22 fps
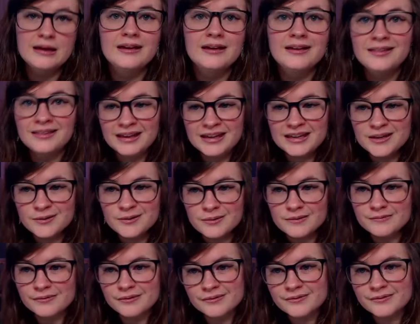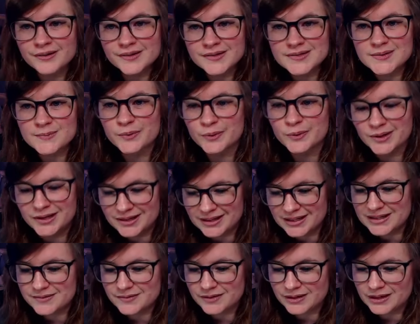Thank you, everyone, for all the support.
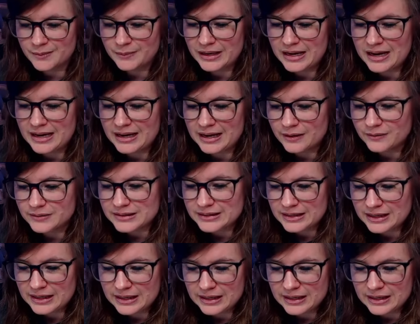Thanks for coming to hang out today.